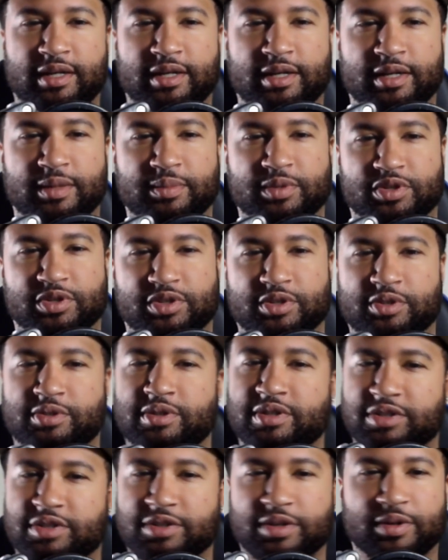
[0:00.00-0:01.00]

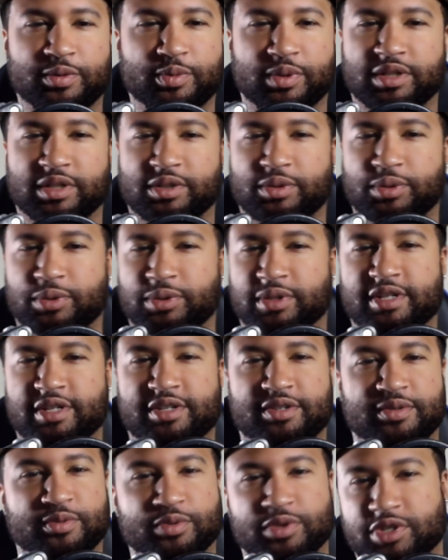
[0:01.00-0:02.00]
pursuing someone who
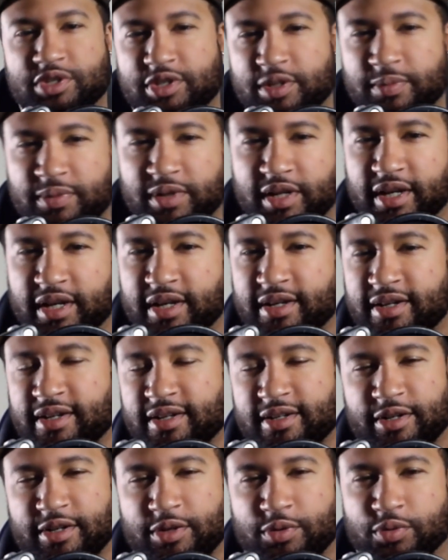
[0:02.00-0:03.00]
isn't
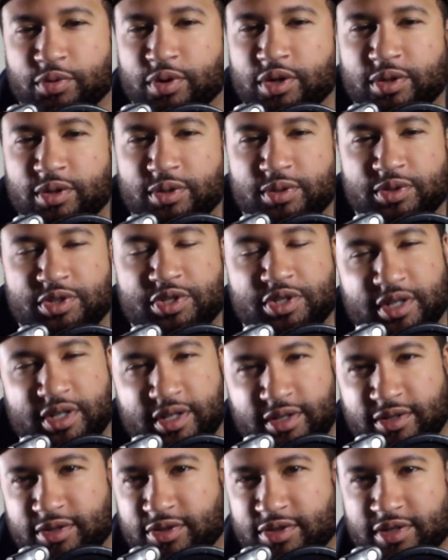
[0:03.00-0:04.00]
reciprocating erodes
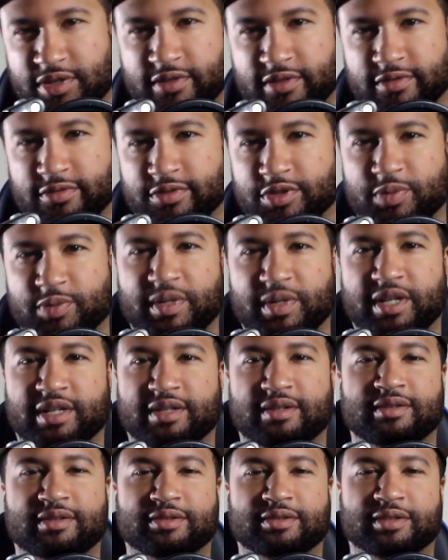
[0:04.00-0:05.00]
your self-respect.
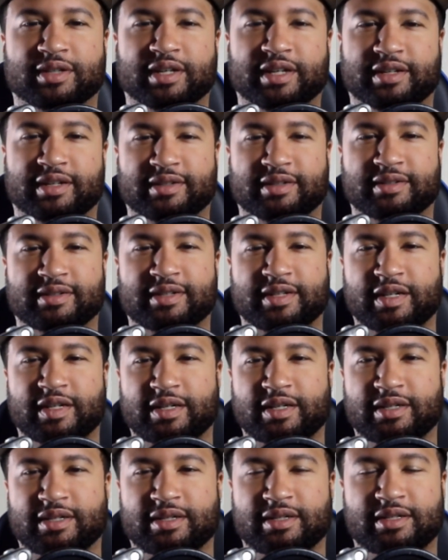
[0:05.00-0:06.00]
Okay,
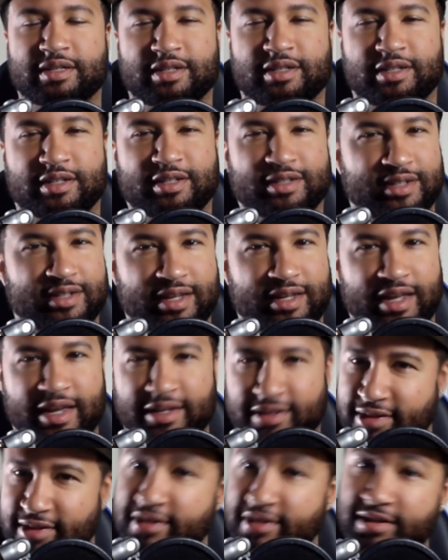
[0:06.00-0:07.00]

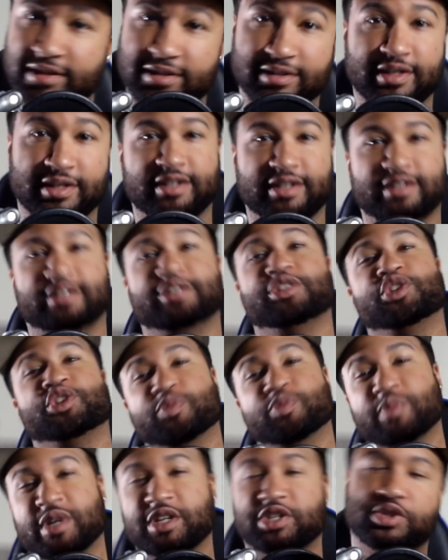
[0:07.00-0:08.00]
at the end of the day, it
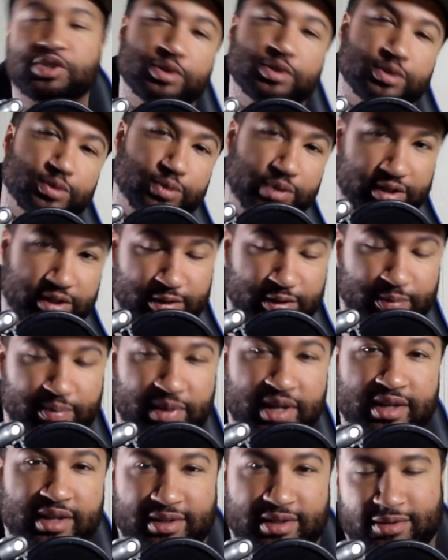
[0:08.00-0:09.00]
just makes you a weaker
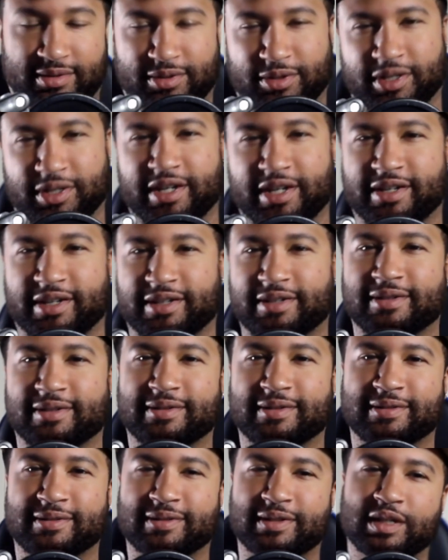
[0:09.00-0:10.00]
man. Okay,
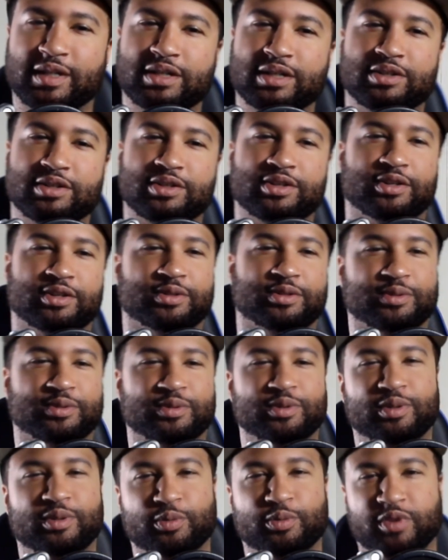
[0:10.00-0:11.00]
so
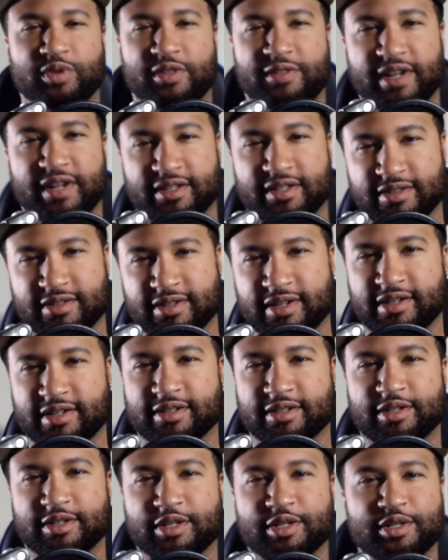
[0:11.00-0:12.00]
with that
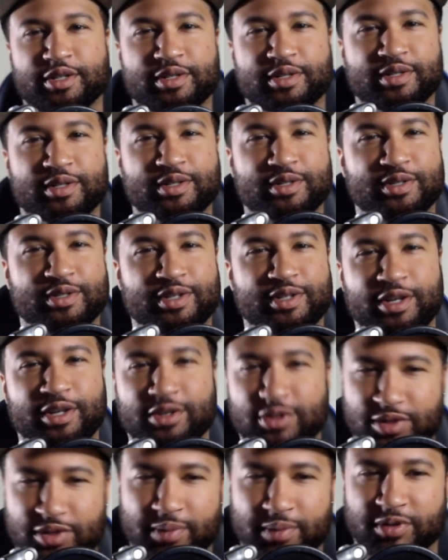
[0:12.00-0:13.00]
said,
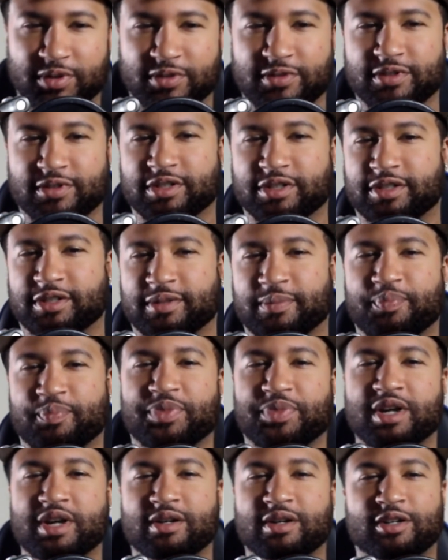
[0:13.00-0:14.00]
here's number three.
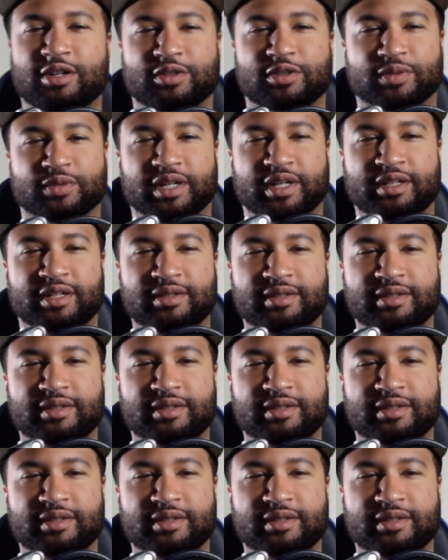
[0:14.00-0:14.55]
All right,